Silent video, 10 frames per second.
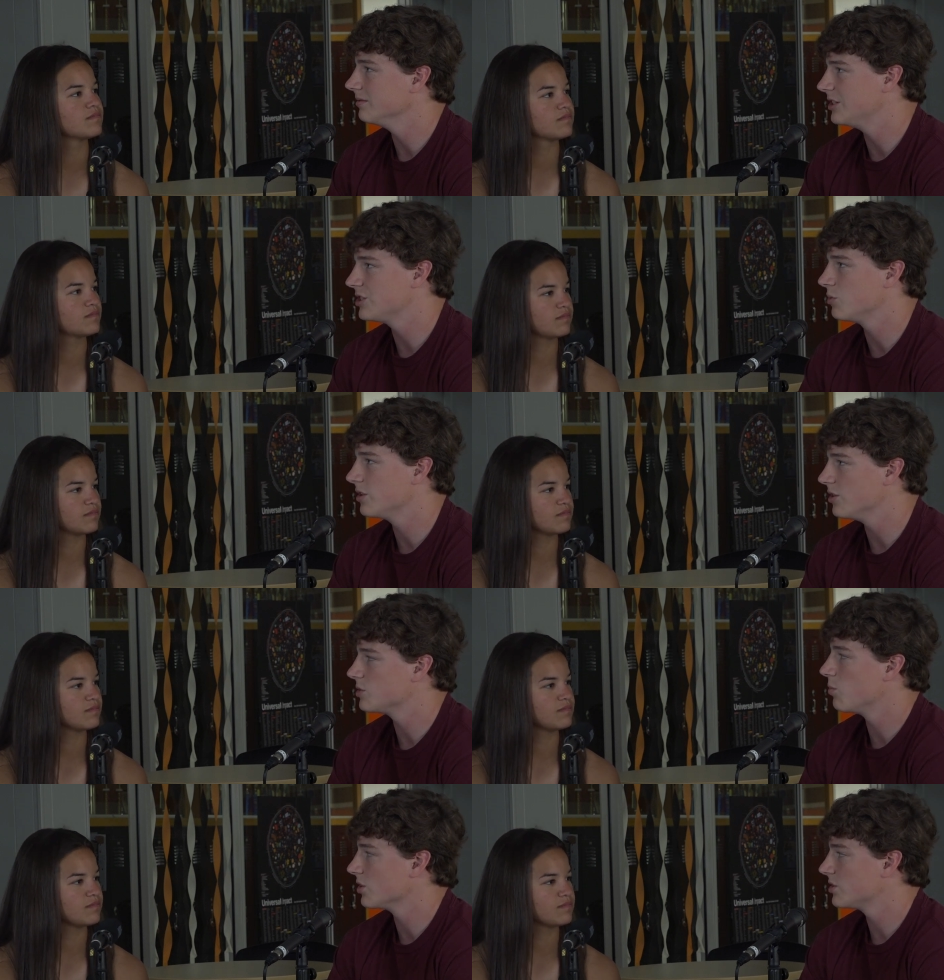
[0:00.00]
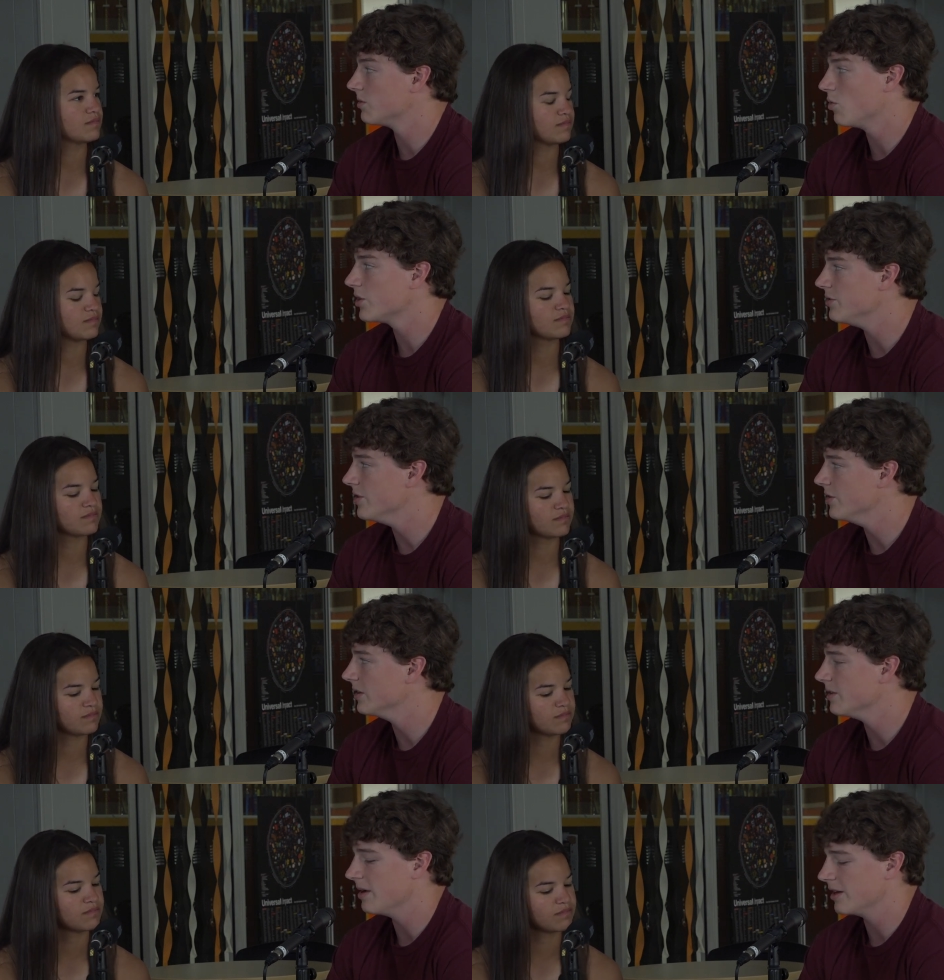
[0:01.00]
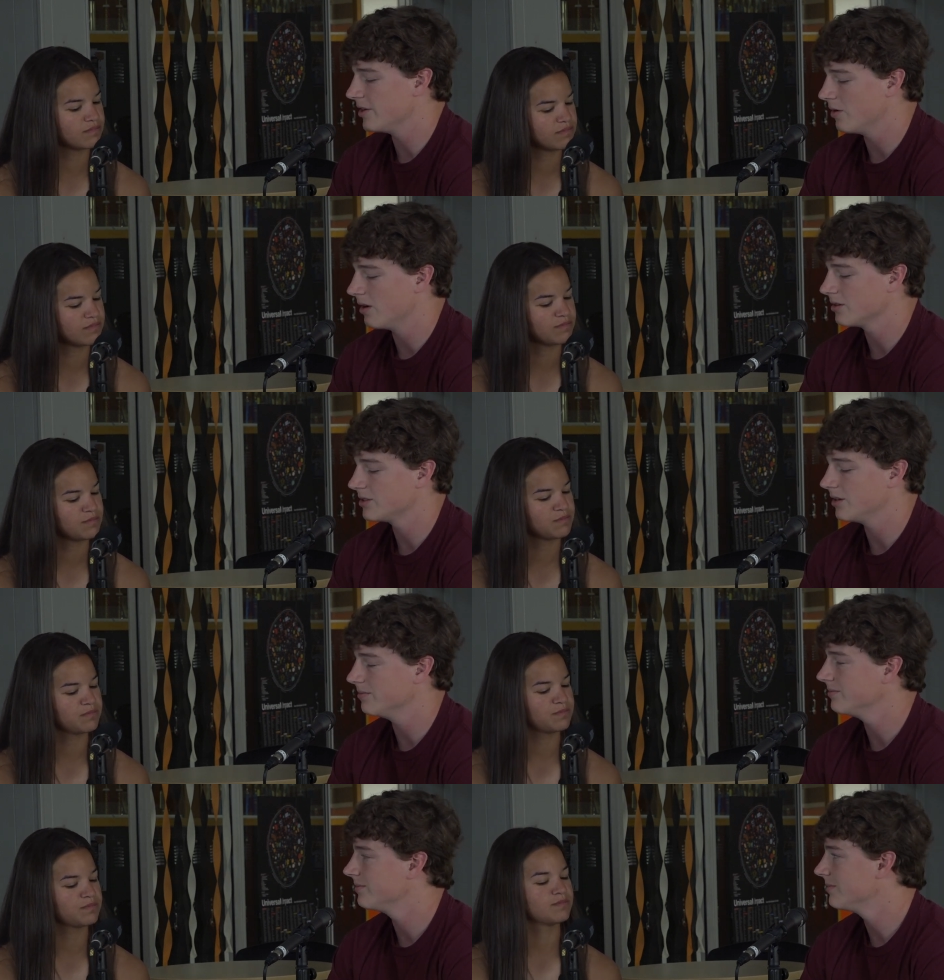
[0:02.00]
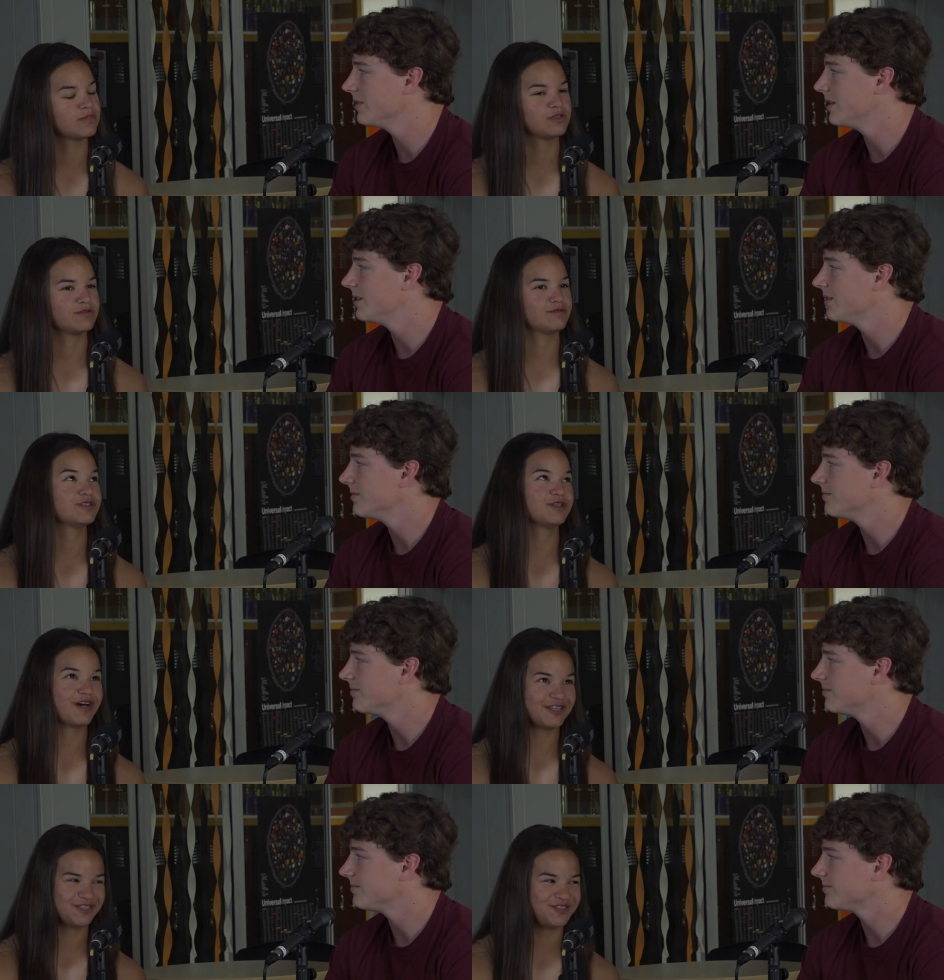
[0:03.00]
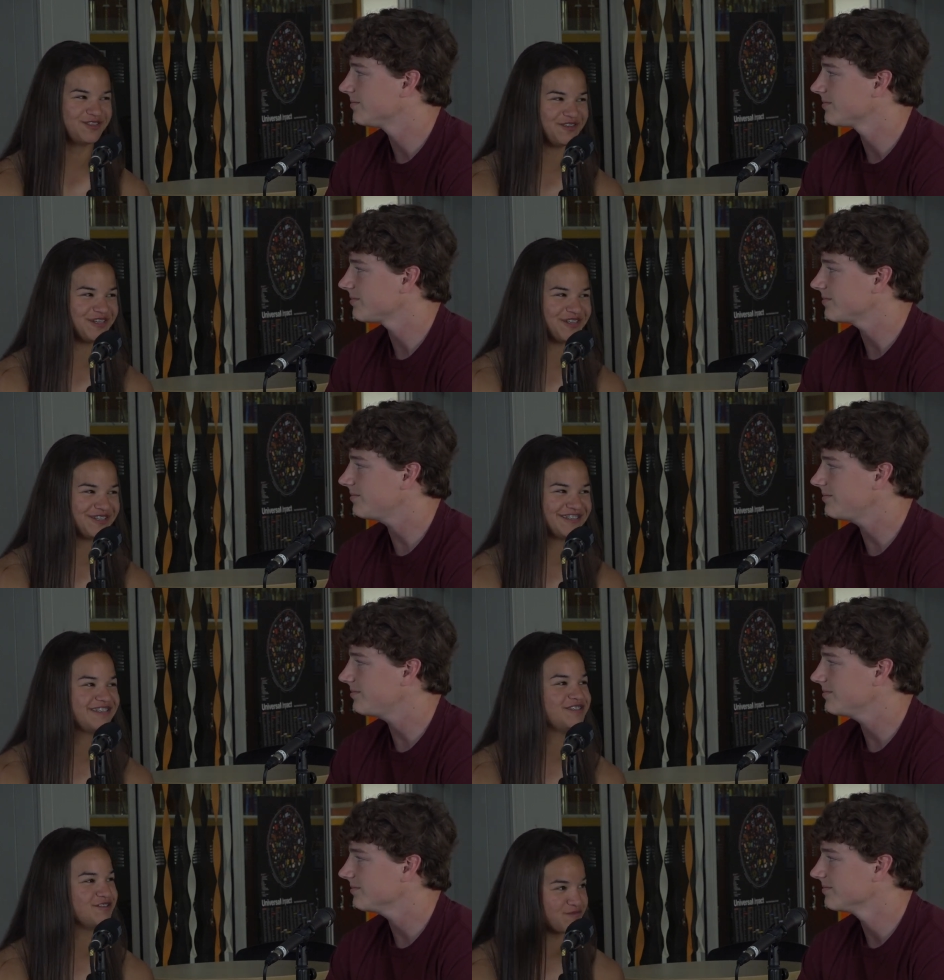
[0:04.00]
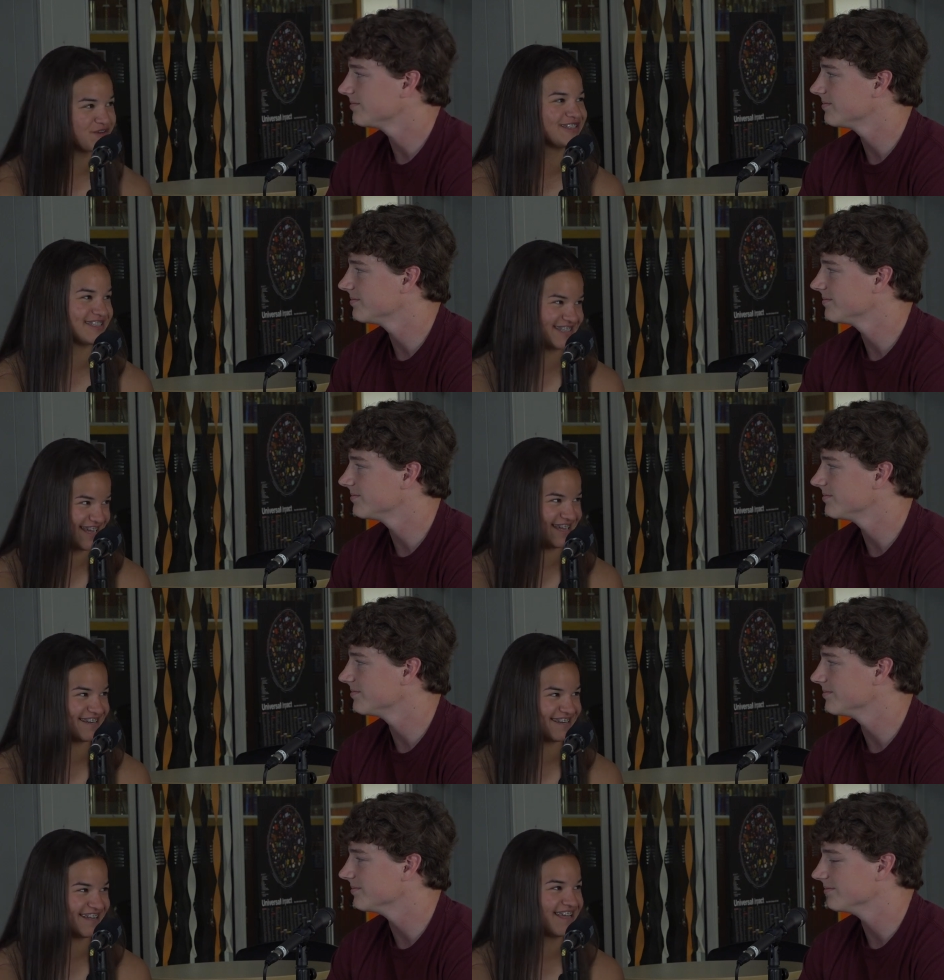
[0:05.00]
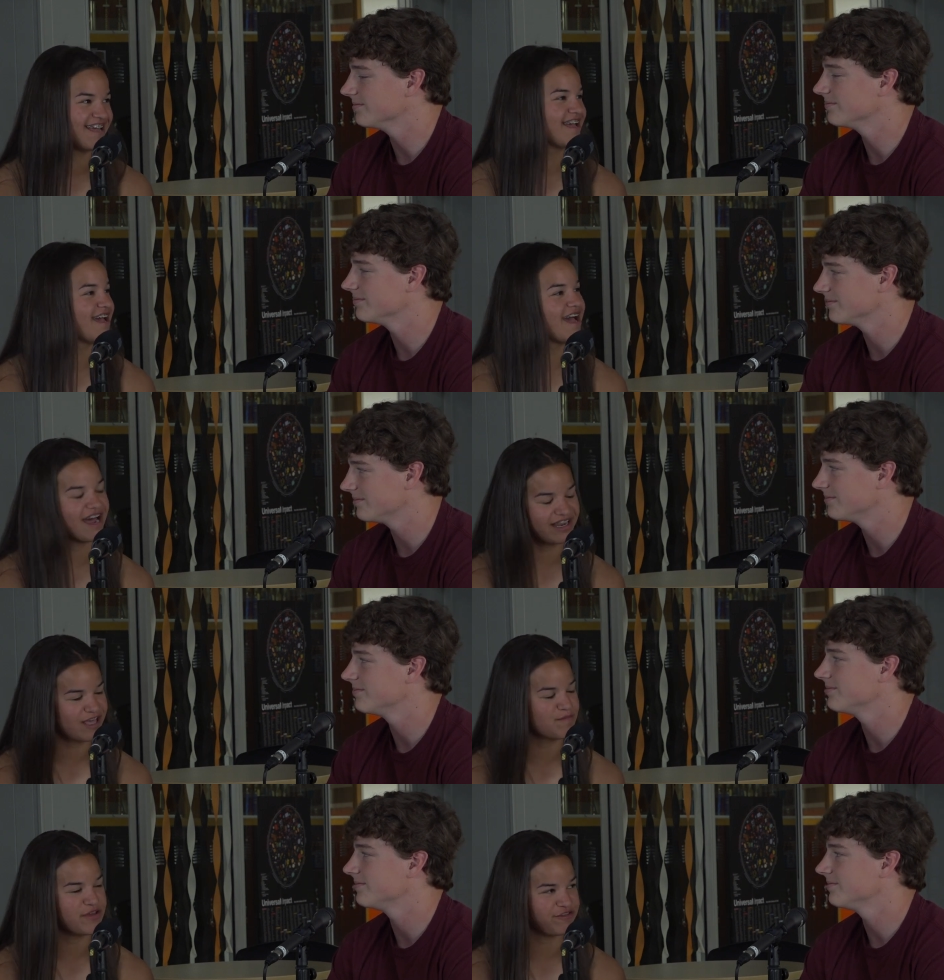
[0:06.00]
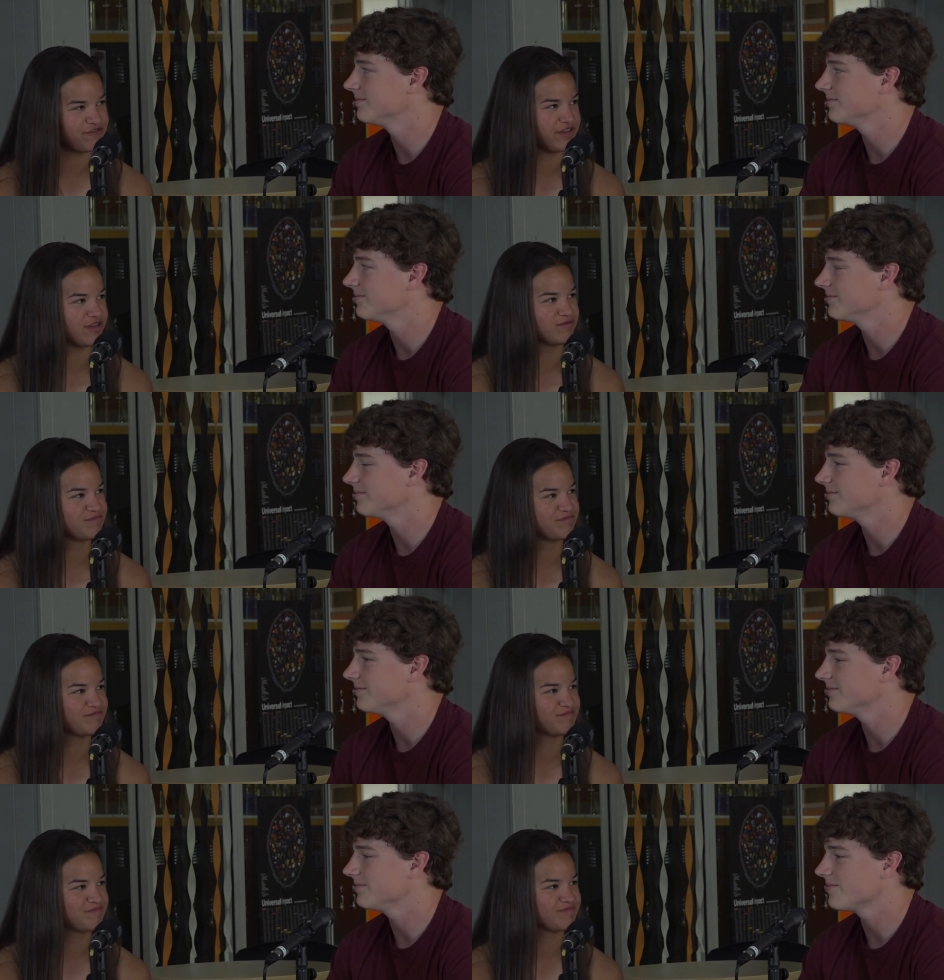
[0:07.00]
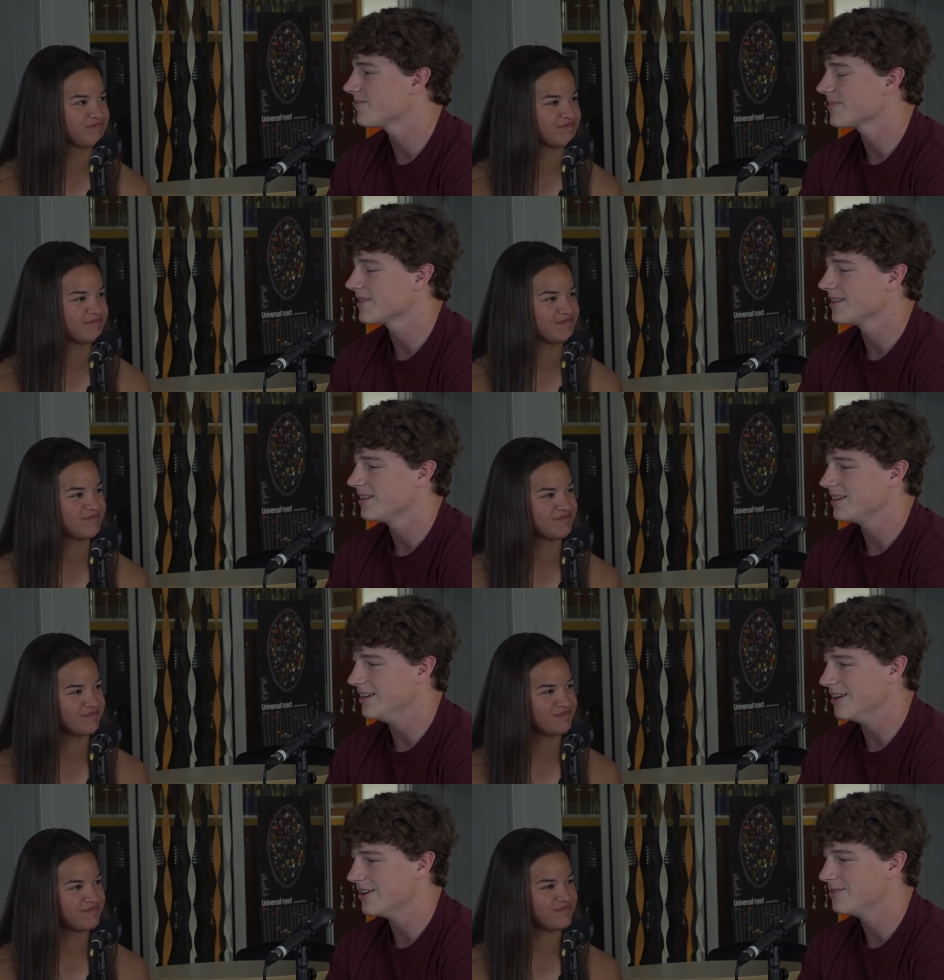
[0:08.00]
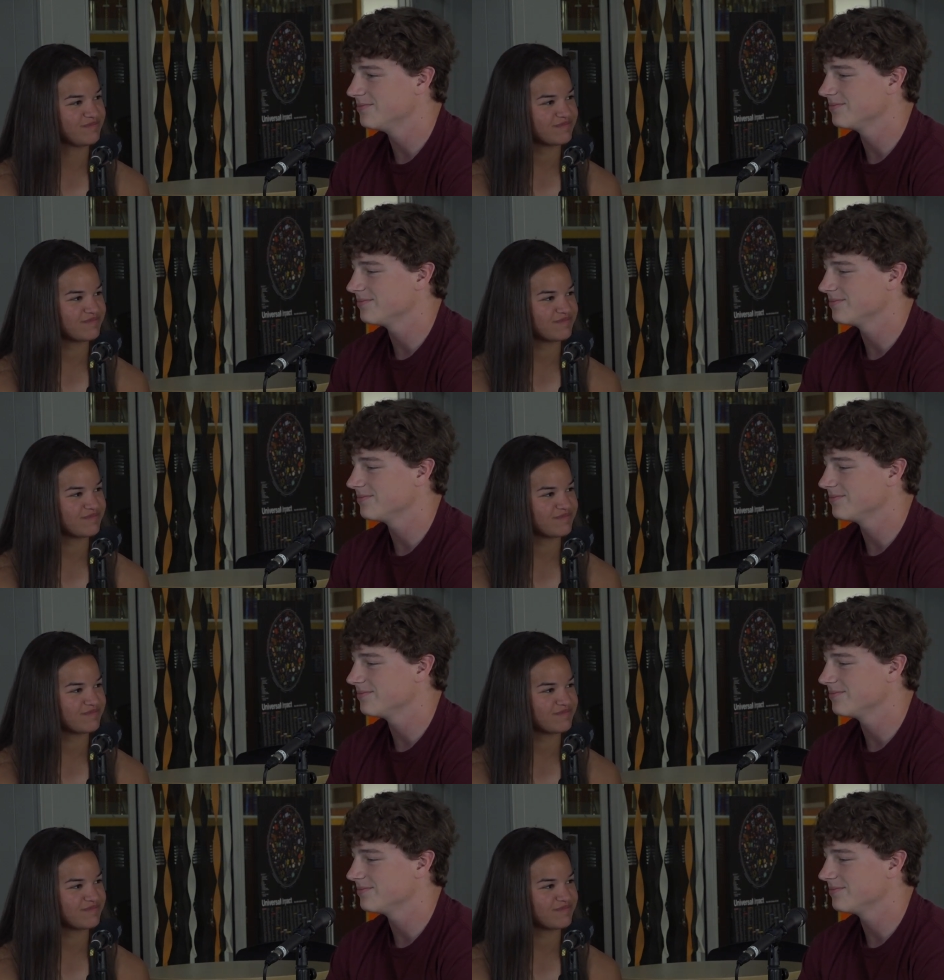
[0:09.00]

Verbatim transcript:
Speaker 1: it's just one of those sports, the more you do it, the better you are. So,
Speaker 2: so as a junior, you won state. How did that make you feel?
Speaker 1: You know,